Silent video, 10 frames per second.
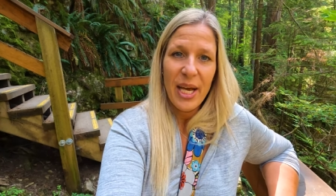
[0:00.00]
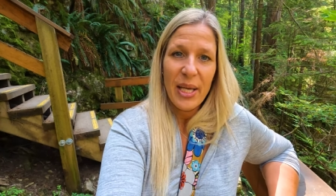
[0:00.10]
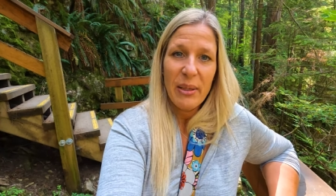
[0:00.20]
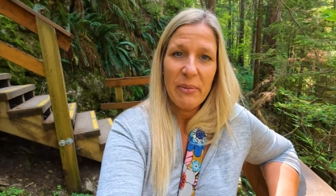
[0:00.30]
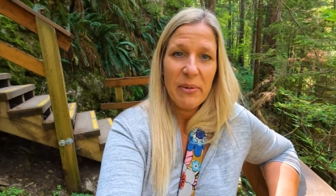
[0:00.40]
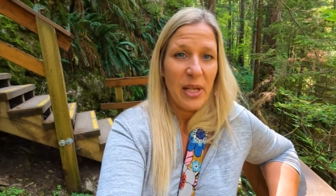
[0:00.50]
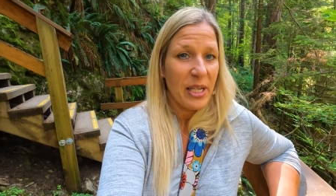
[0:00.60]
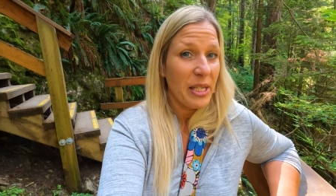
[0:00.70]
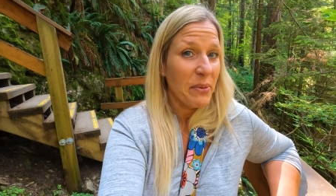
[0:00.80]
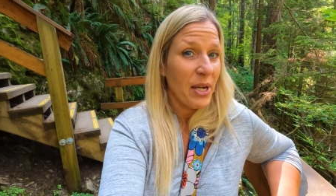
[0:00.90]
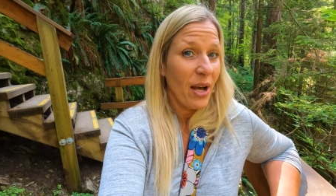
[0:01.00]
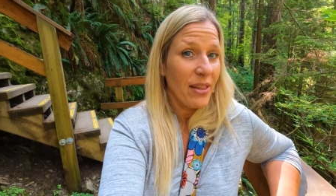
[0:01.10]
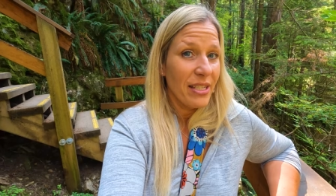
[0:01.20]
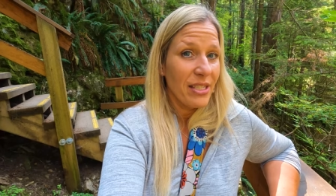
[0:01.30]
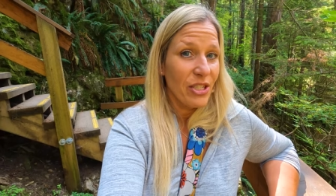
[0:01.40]
uh, luckily we
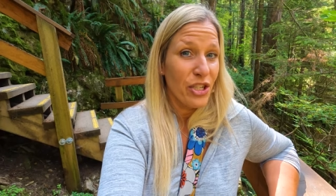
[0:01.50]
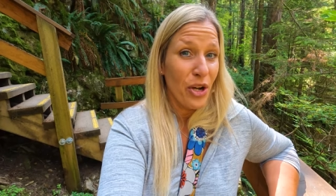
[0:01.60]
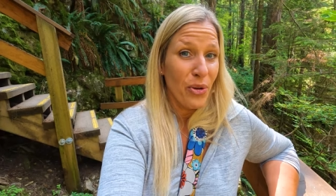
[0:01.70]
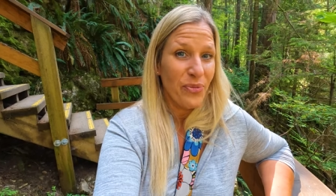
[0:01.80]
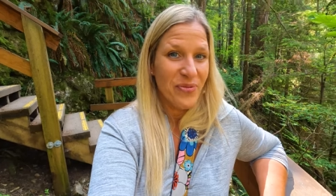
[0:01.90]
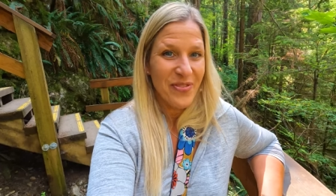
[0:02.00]
got this to show.